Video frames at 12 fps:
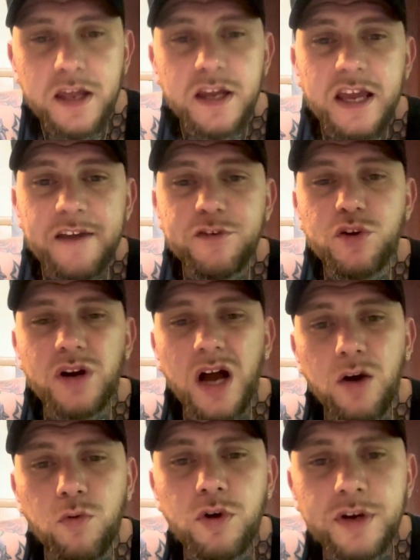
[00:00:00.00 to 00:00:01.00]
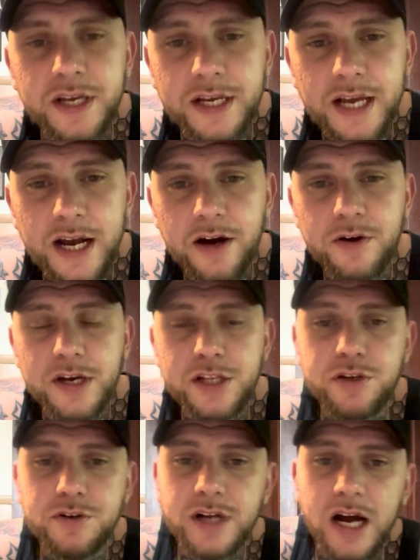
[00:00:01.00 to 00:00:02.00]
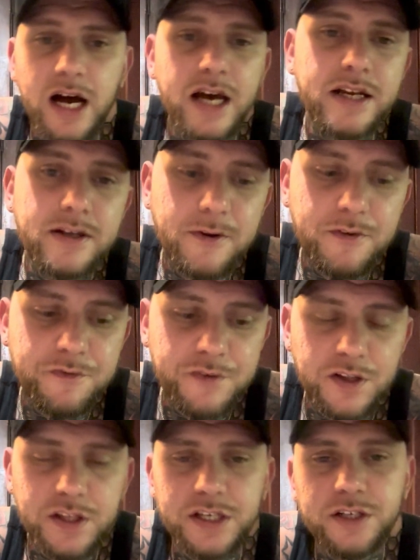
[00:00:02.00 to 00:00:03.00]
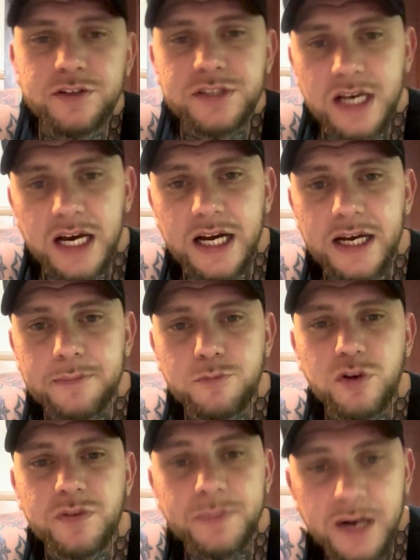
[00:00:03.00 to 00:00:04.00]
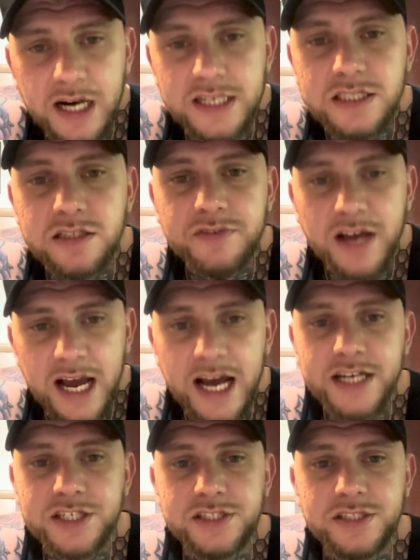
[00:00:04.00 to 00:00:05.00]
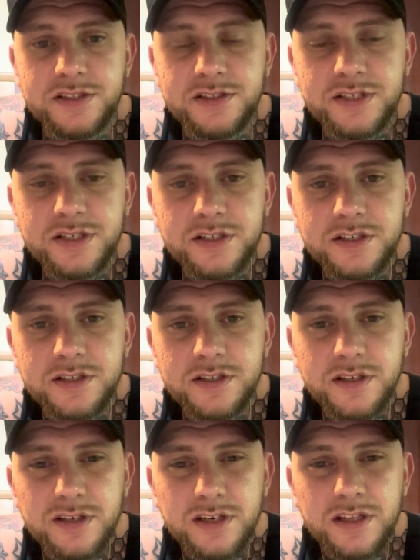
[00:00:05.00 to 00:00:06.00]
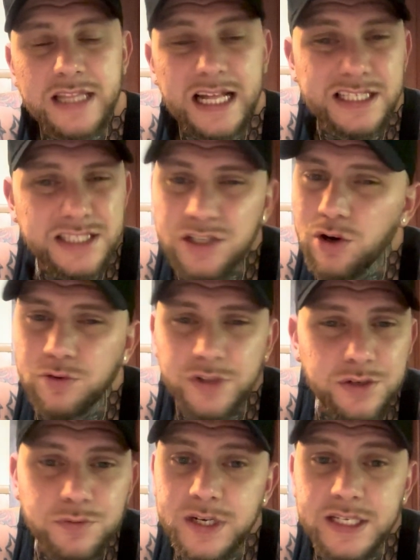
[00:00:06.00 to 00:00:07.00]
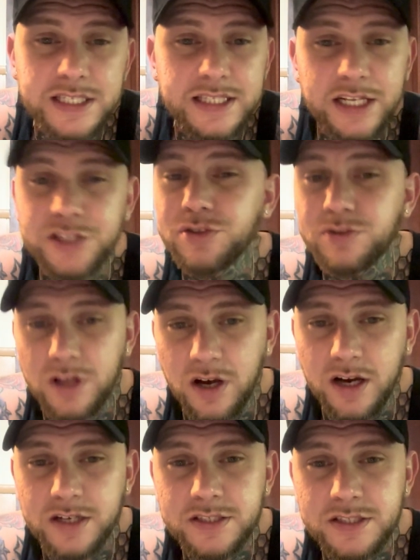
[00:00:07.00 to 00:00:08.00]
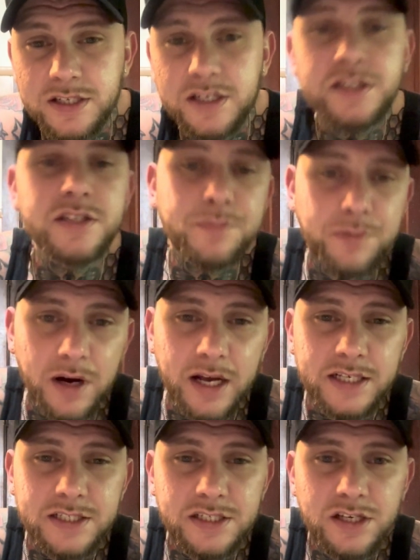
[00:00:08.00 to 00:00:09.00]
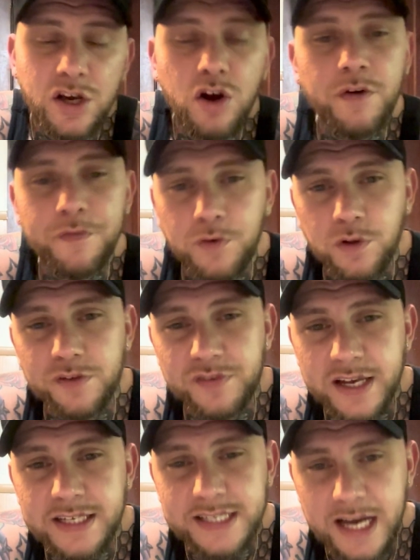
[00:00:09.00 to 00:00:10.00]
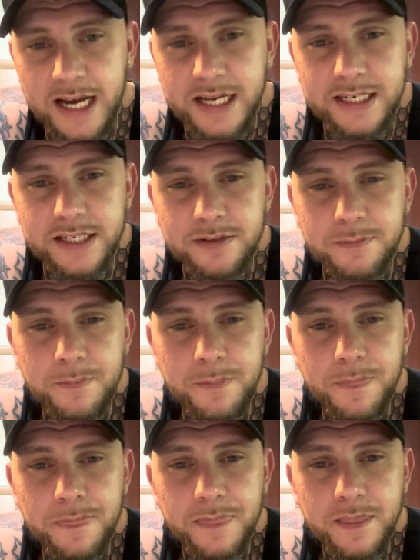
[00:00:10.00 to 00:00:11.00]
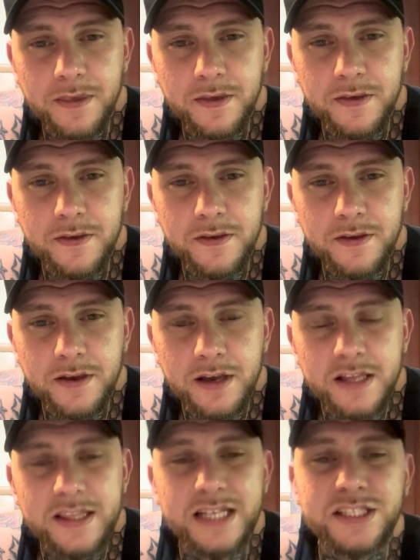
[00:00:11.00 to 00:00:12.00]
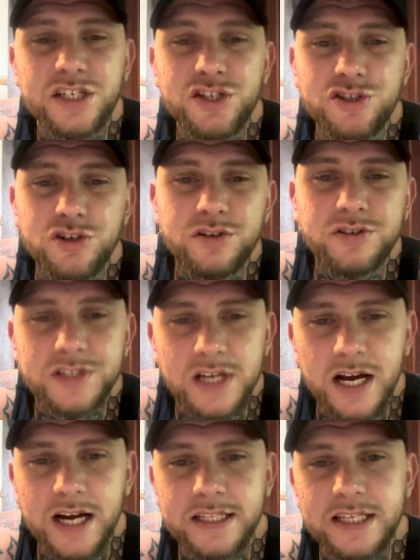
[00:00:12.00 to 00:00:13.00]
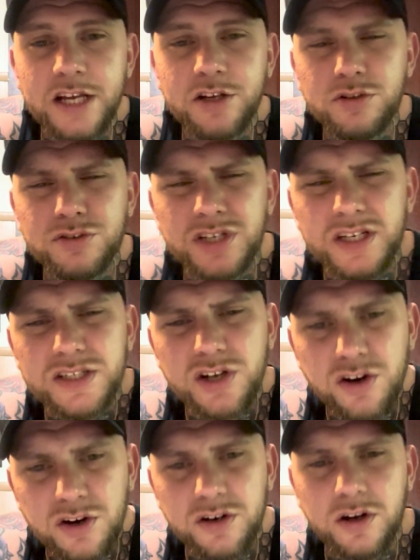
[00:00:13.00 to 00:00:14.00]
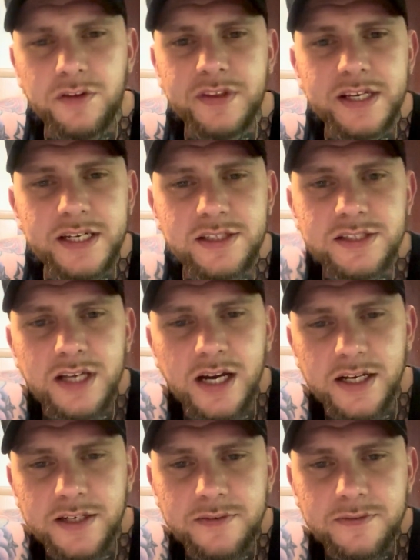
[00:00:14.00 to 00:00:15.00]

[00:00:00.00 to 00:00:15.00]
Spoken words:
if you're not working out and you're not filling your time with positive actions, that's the only reason that you're lost, depressed, or full of anxiety. That's a sure sign that you're just hurt on the inside.